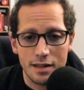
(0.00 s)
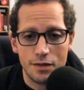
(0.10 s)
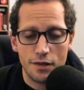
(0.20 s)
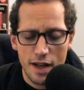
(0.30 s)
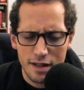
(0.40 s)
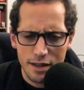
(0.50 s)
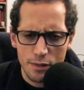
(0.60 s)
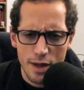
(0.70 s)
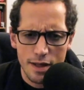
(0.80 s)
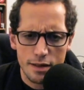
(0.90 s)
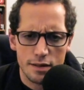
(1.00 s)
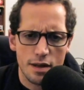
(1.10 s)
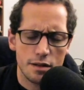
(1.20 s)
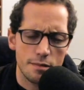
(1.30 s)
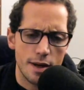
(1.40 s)
finally ready to
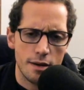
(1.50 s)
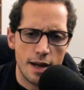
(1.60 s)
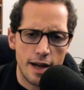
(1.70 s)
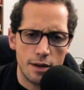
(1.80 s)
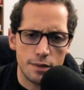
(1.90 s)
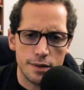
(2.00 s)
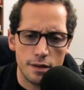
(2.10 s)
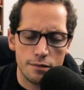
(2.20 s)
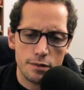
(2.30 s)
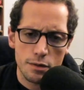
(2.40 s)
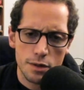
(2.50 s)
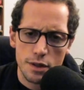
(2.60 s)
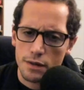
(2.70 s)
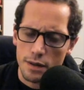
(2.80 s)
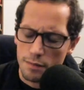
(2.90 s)
talk about House of
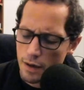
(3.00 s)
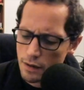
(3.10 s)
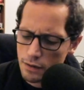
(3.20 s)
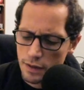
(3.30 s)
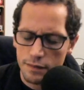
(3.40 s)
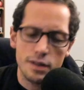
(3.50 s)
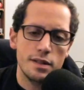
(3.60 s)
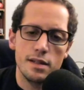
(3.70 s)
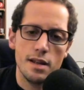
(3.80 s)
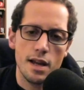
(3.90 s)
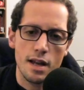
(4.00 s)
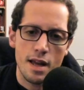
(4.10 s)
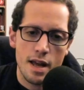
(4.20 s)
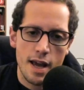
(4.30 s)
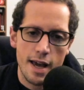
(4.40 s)
Gucci. The embargo lifted today,
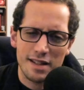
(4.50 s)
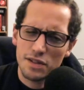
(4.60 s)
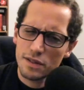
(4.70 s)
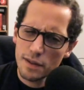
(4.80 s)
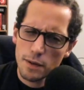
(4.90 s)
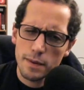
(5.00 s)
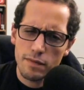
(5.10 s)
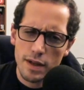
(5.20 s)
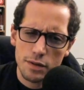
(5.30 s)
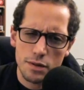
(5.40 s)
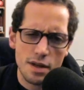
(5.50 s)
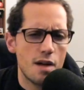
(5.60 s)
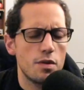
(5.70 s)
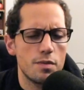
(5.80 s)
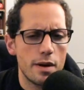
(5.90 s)
and I took a little bit of extra
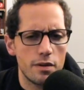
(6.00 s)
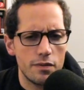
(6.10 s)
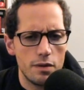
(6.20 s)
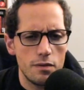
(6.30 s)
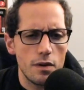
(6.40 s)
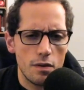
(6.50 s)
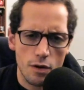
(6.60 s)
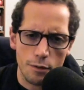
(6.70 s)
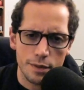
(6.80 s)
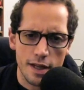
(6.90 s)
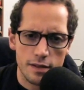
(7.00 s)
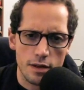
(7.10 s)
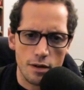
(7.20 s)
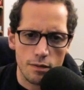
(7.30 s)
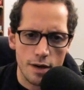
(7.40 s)
time with my review though, hope that's
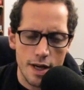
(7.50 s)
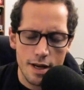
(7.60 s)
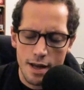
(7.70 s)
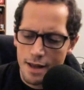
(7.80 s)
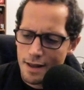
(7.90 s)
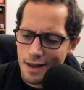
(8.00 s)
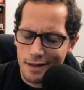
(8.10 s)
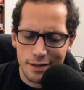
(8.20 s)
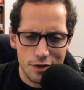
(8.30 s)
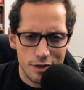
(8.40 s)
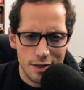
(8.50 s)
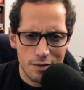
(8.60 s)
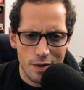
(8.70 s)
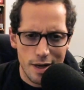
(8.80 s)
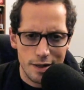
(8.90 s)
alright. And let's just get
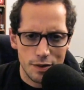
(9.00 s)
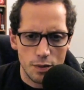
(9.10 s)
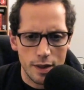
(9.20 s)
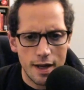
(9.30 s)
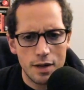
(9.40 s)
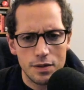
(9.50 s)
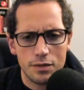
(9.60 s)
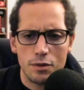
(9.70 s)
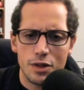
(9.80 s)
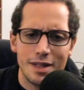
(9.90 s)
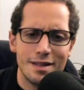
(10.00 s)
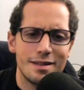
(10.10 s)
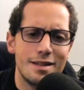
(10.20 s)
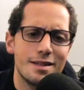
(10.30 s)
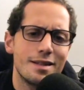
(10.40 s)
right into it. House of Gucci
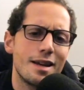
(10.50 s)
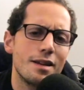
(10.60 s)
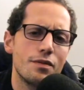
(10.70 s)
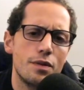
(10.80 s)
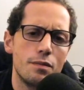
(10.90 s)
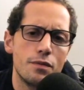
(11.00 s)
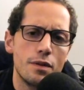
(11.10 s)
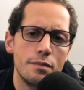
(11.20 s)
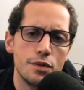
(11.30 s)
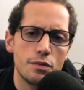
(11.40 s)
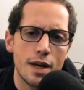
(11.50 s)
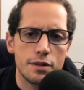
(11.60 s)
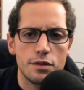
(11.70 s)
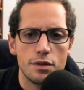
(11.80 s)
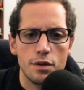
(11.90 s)
is the second film from
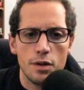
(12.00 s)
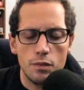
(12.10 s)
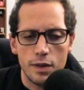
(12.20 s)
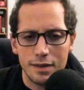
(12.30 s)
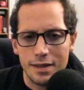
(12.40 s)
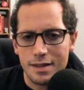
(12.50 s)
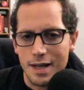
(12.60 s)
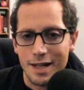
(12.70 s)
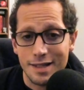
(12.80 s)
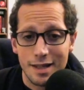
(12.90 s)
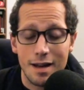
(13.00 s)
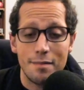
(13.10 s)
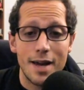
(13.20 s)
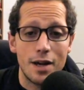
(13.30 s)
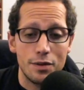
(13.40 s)
director Ridley Scott to
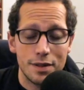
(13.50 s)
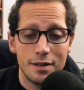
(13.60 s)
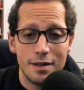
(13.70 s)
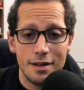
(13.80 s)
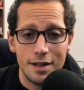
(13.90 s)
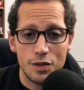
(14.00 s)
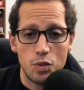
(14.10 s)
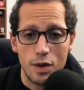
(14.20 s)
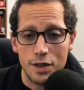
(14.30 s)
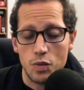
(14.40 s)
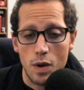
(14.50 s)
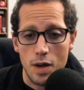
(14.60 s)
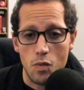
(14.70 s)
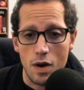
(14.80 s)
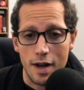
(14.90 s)
come out in
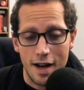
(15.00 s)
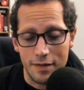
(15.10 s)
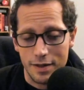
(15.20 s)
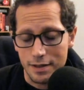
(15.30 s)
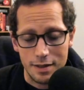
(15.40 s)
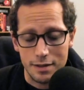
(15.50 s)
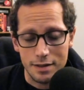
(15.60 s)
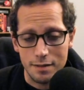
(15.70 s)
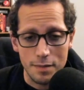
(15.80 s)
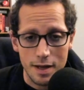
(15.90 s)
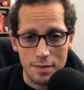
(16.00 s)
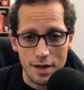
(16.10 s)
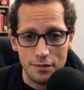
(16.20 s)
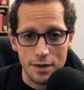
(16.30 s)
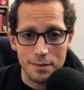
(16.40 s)
2021. Obviously, he's done
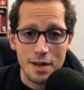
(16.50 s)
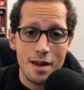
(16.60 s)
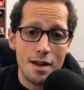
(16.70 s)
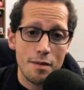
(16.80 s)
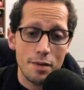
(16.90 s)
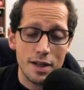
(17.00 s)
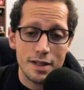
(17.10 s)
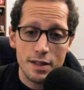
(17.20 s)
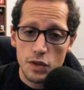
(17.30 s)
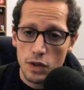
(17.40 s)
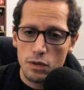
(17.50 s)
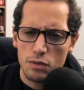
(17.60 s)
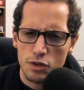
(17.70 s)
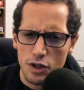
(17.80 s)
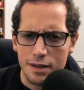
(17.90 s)
many films, but he did
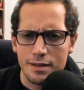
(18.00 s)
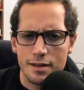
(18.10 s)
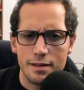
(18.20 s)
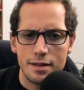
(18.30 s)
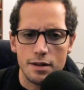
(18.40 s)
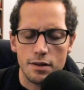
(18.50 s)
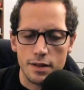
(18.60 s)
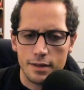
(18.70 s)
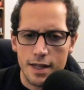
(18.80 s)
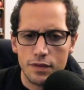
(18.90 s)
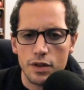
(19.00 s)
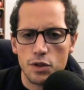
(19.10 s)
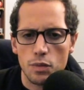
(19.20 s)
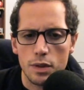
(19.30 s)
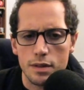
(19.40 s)
two just this year. His last
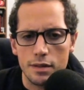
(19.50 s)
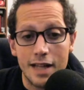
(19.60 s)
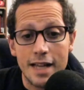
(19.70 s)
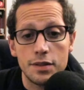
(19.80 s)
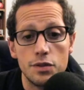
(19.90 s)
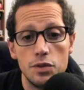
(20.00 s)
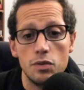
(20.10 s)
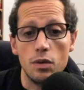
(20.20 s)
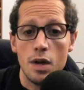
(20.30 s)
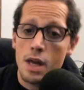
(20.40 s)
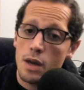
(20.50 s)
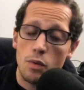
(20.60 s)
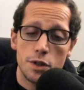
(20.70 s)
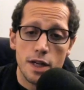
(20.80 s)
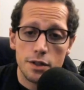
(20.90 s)
feature was The Last Duel,
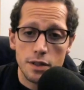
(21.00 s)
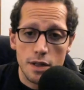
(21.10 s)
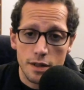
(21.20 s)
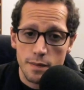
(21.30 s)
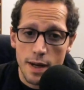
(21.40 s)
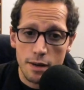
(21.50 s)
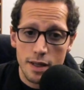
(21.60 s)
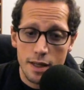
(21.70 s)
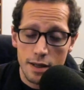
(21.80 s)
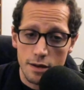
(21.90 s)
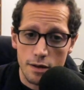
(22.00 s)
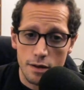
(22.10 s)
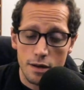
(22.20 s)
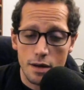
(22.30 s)
which I actually talked about here